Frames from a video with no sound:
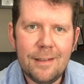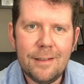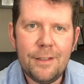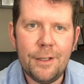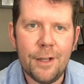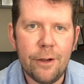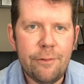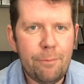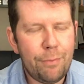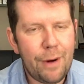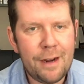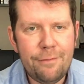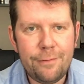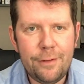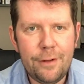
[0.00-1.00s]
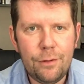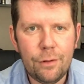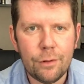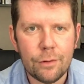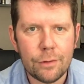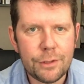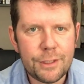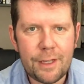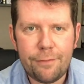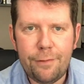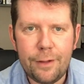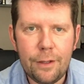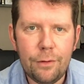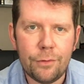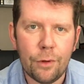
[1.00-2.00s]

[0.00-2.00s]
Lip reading: You know, if Bradford or Sheffield